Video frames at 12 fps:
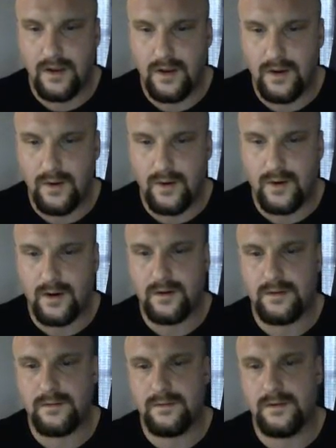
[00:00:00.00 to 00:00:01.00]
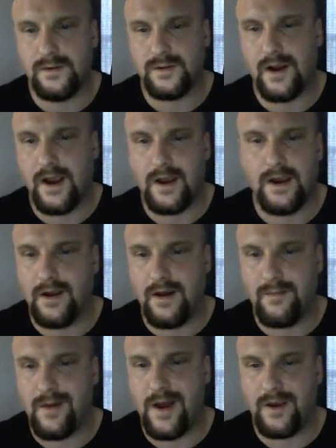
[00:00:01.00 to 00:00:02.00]
your user ID,
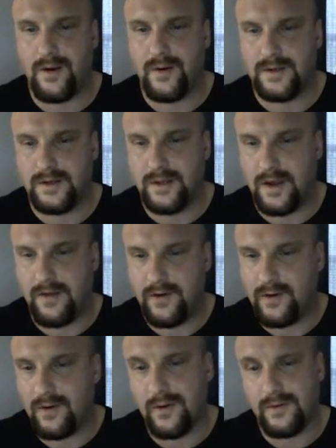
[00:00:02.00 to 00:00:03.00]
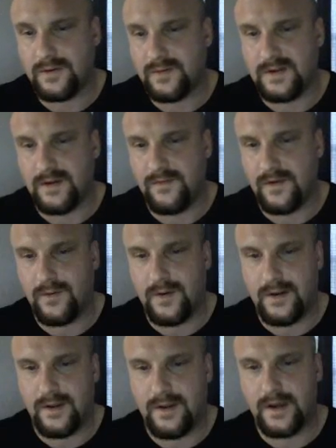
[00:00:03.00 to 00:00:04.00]
not mine, yours. You'll have your own specific
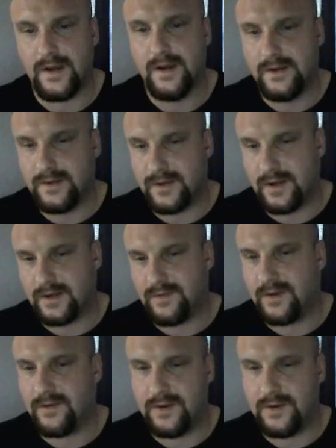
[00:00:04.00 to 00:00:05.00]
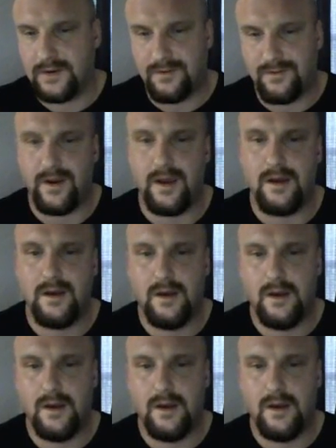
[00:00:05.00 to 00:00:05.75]
one, like John Smith 123.